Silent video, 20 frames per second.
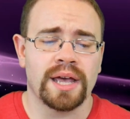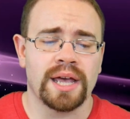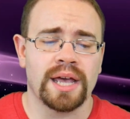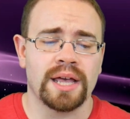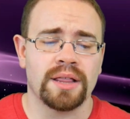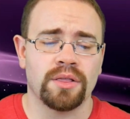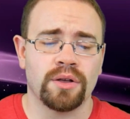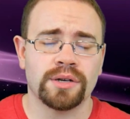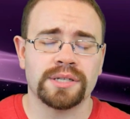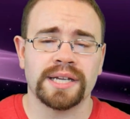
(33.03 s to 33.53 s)

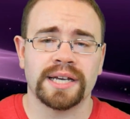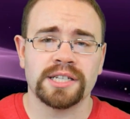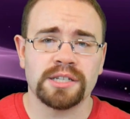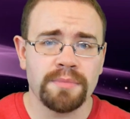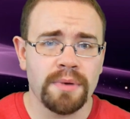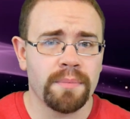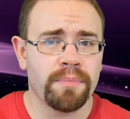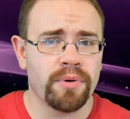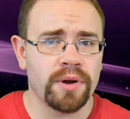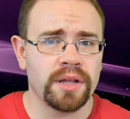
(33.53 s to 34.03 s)
it looks like it's
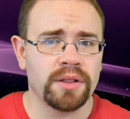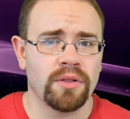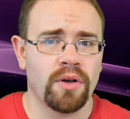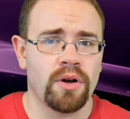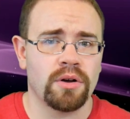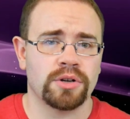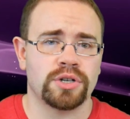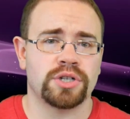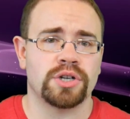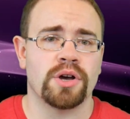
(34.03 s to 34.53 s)
gonna be a pretty
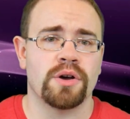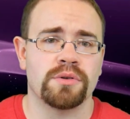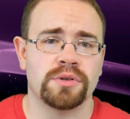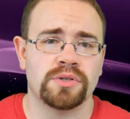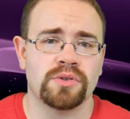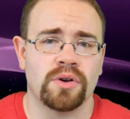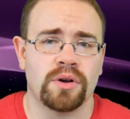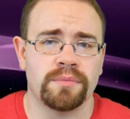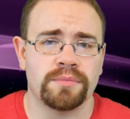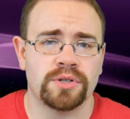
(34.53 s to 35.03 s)
long show,
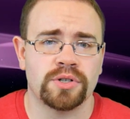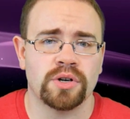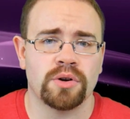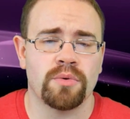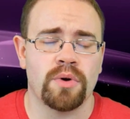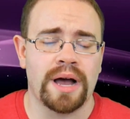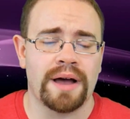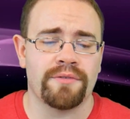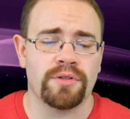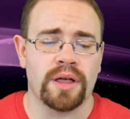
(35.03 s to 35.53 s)
so I'm
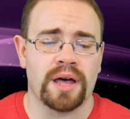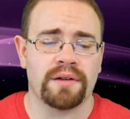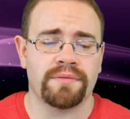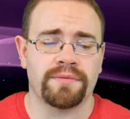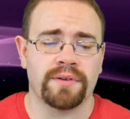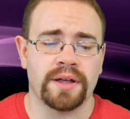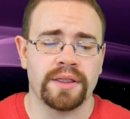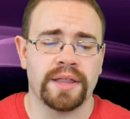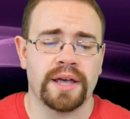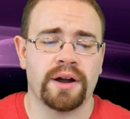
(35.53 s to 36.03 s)
sure we'll have a lot
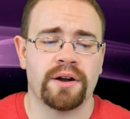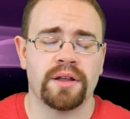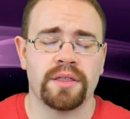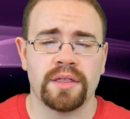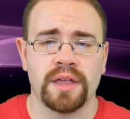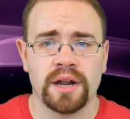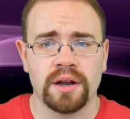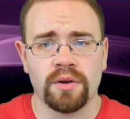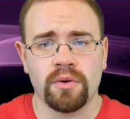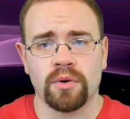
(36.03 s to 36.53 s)
of fun there.
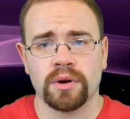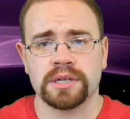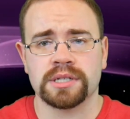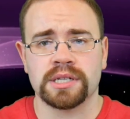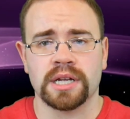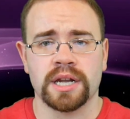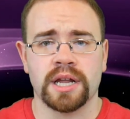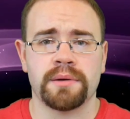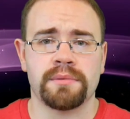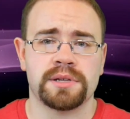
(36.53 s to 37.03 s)
And then, of course,
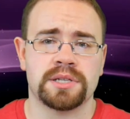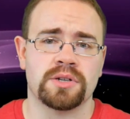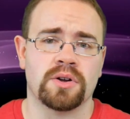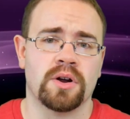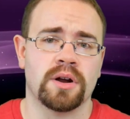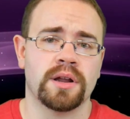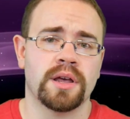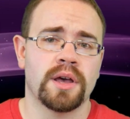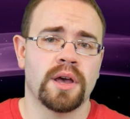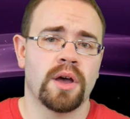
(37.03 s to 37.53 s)
Sunday we
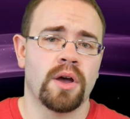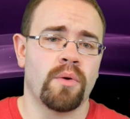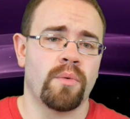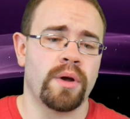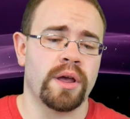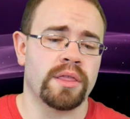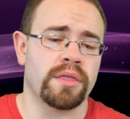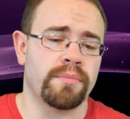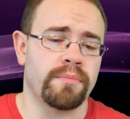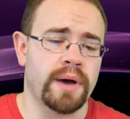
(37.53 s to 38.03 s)
start
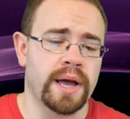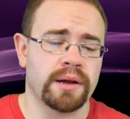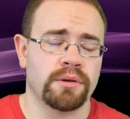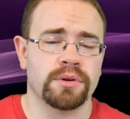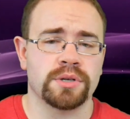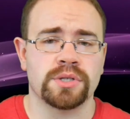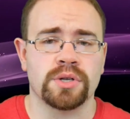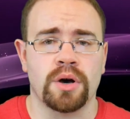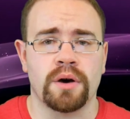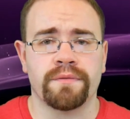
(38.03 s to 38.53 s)
with
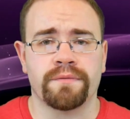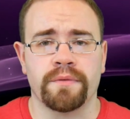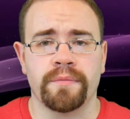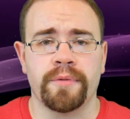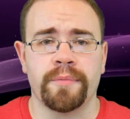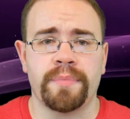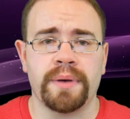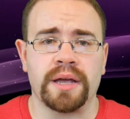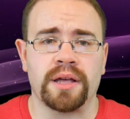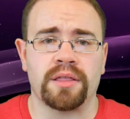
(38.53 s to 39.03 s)
Microsoft
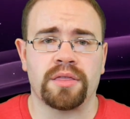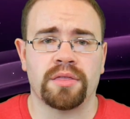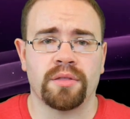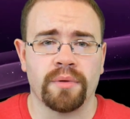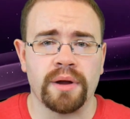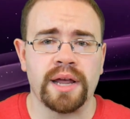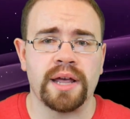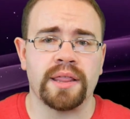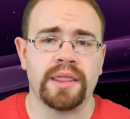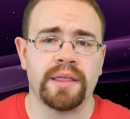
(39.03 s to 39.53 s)
from the big
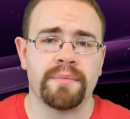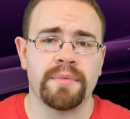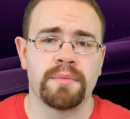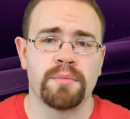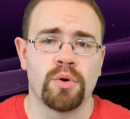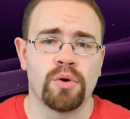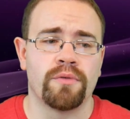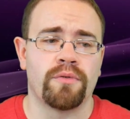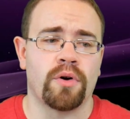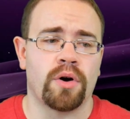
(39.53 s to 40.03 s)
three, and then we
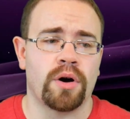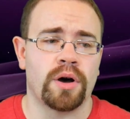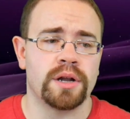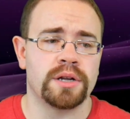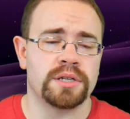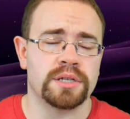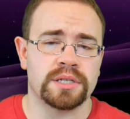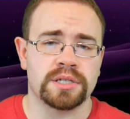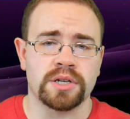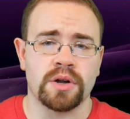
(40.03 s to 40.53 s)
move
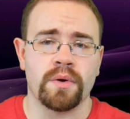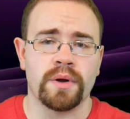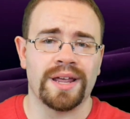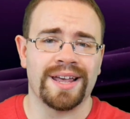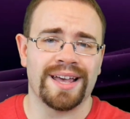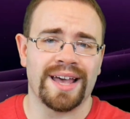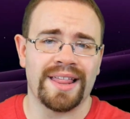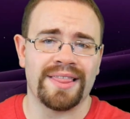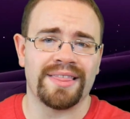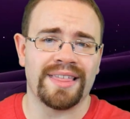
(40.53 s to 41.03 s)
on to
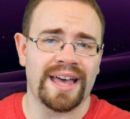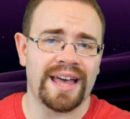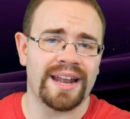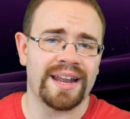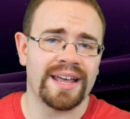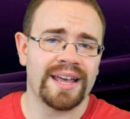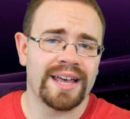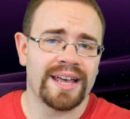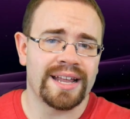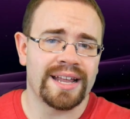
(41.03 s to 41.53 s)
Sony and then